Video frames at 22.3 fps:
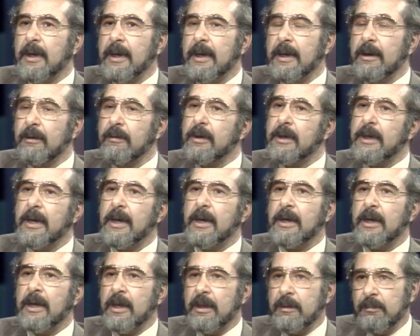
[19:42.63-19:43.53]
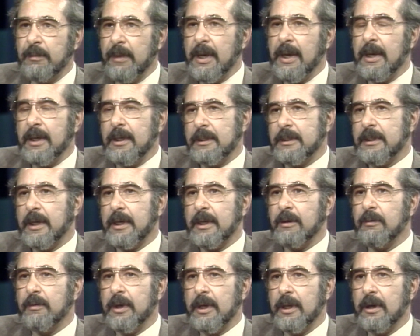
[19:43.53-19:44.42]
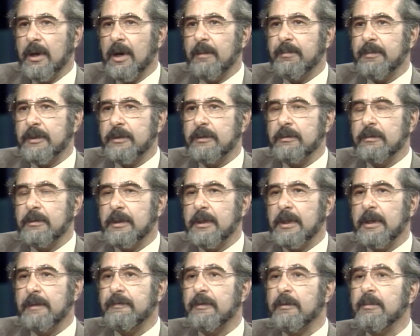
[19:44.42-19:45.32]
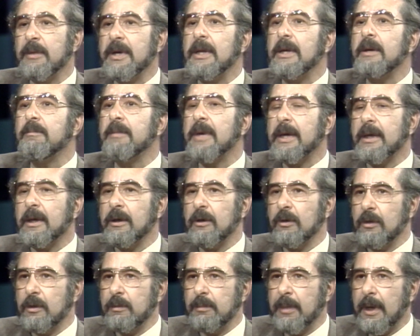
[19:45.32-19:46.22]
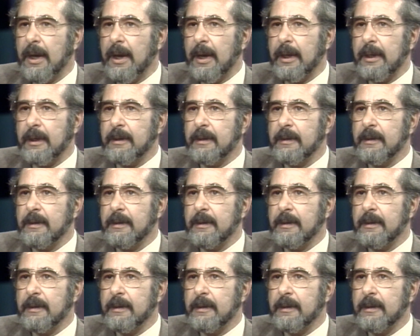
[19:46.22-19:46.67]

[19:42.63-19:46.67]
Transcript: here again, it may take away an opportunity for me to make a good buy.